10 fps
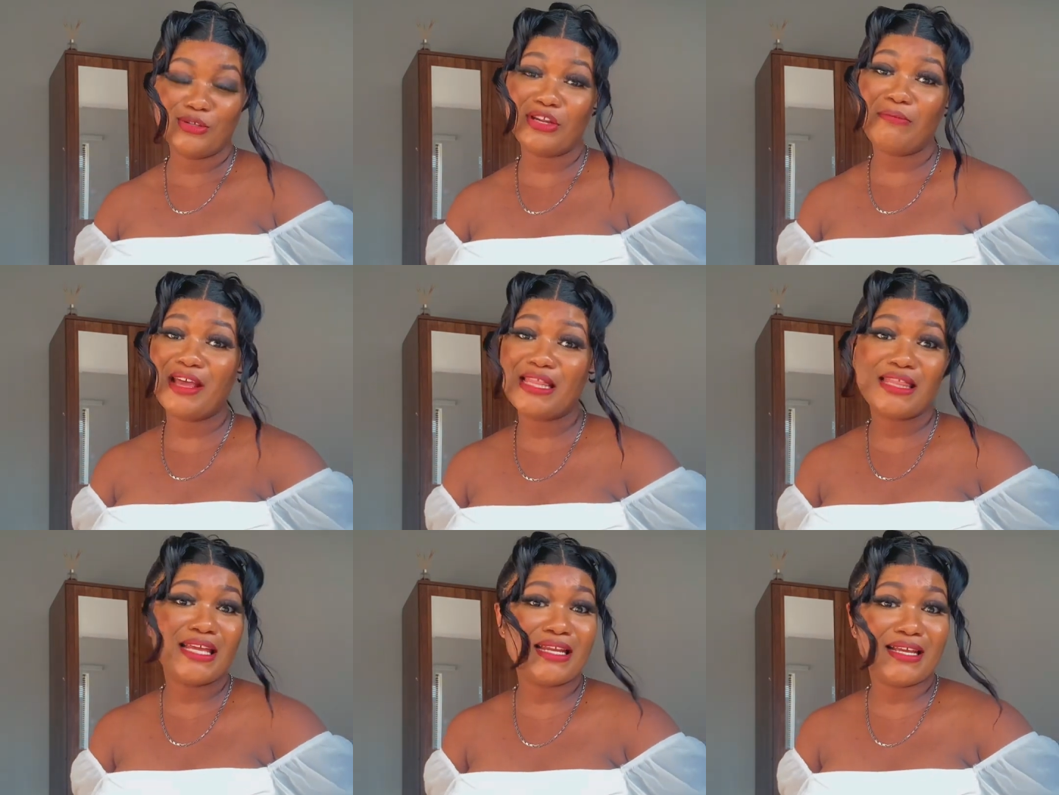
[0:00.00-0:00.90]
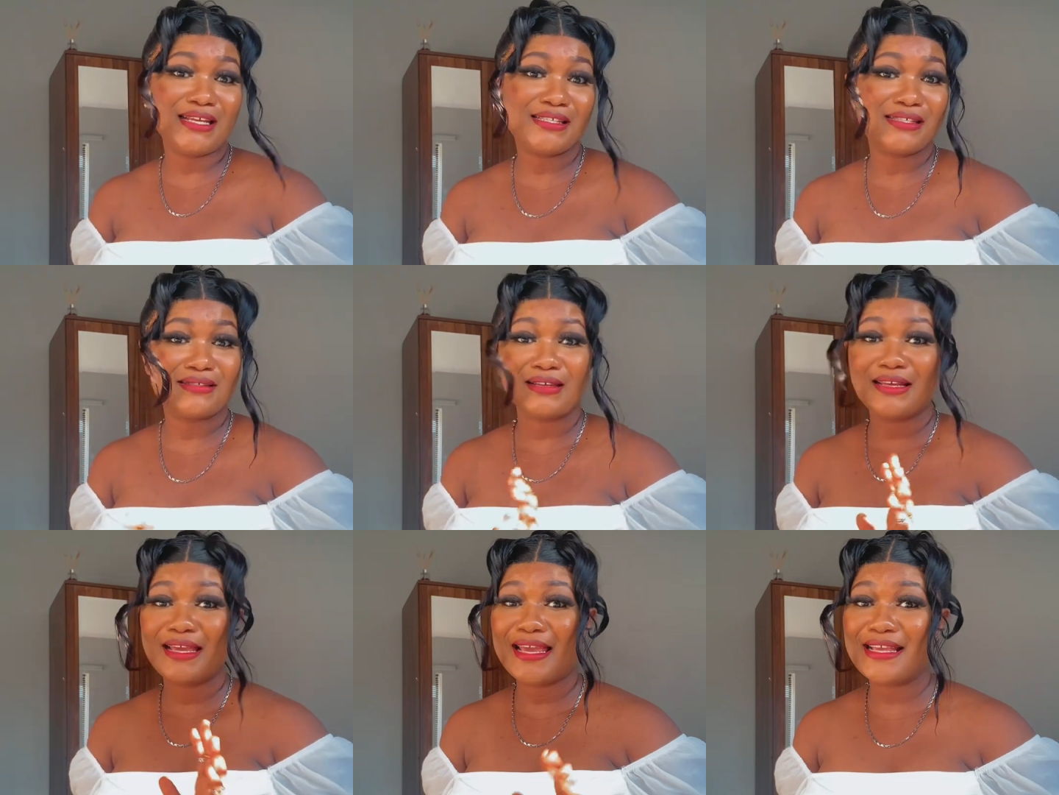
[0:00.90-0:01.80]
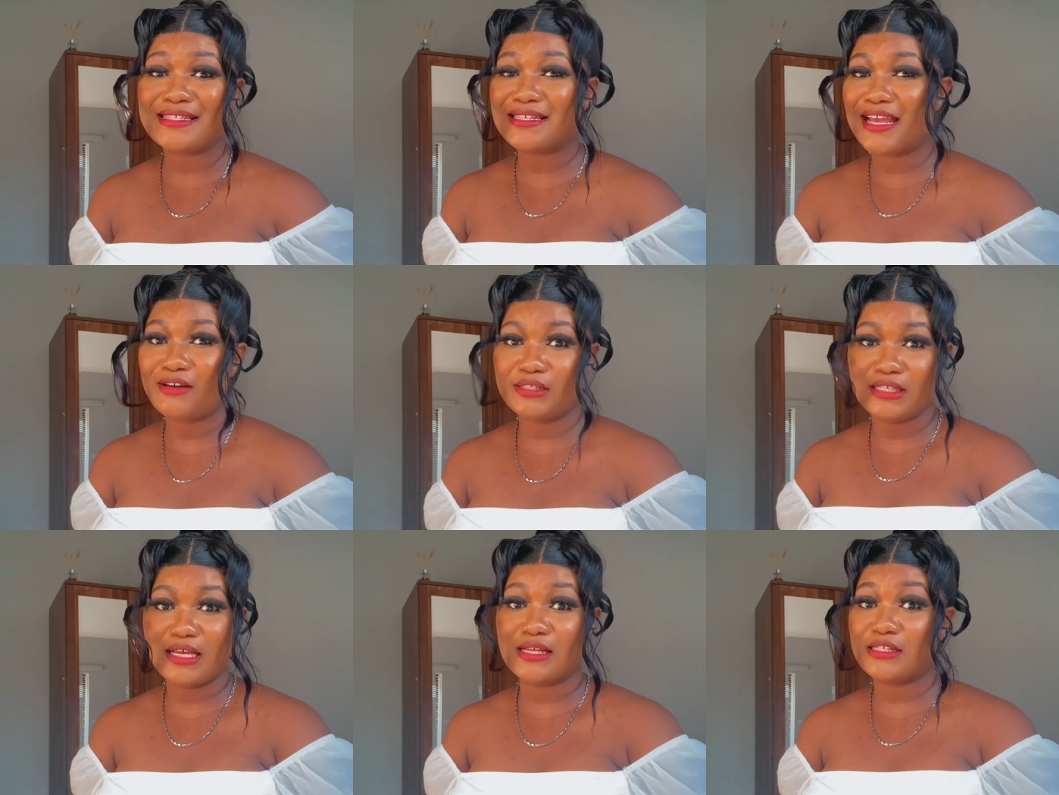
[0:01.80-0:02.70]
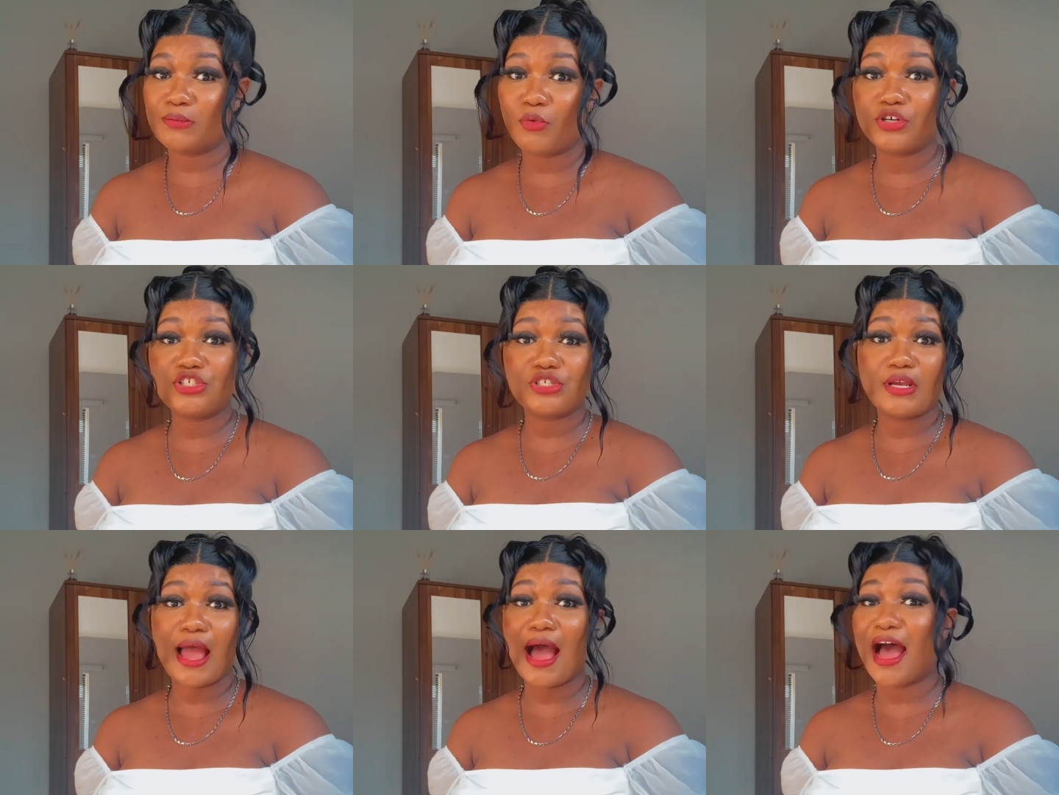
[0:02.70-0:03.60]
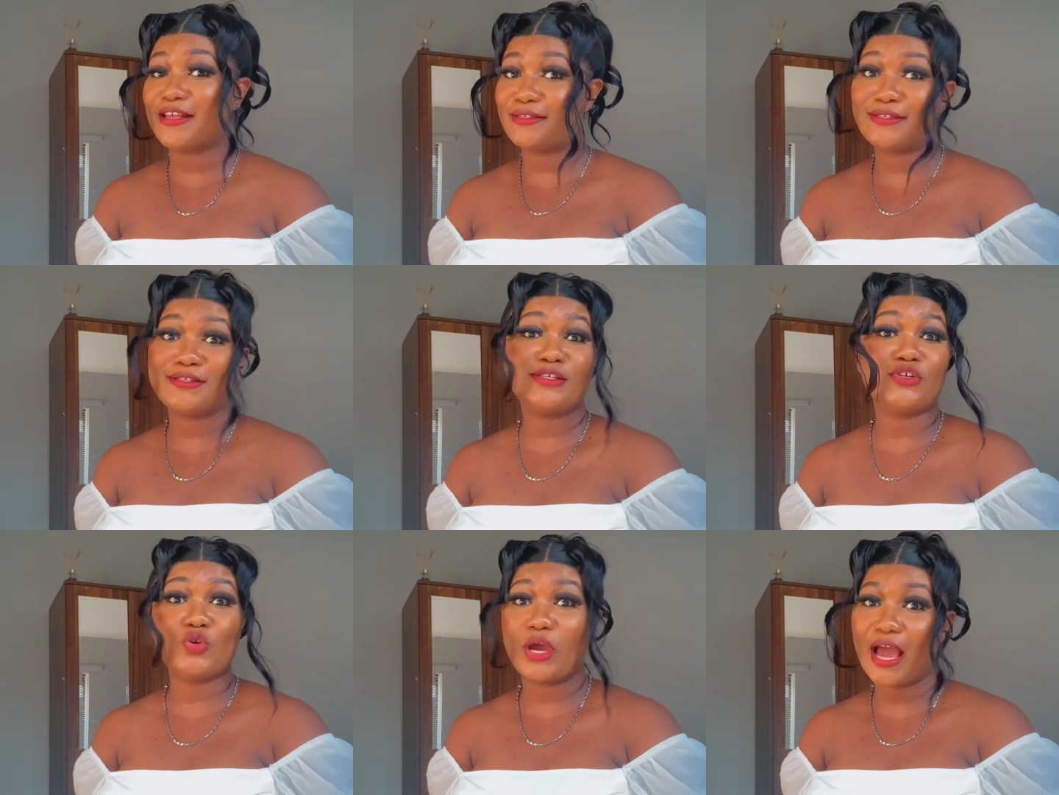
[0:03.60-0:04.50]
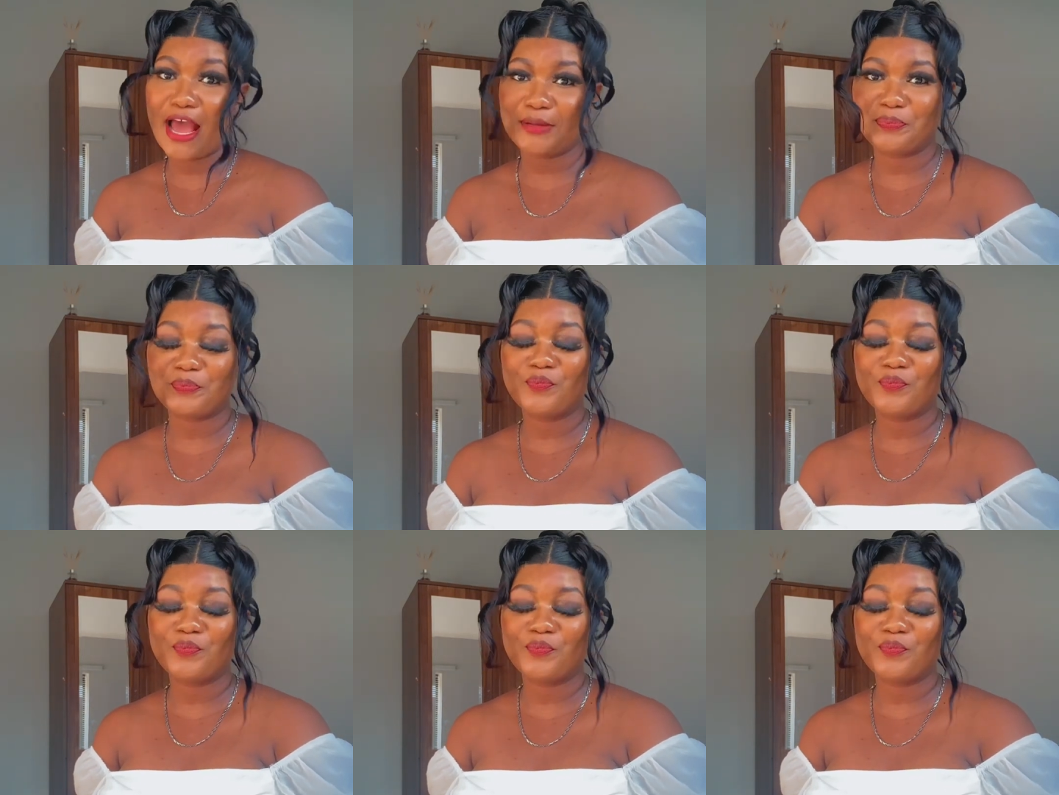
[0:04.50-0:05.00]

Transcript: So the main thing is eating healthy as much as you can.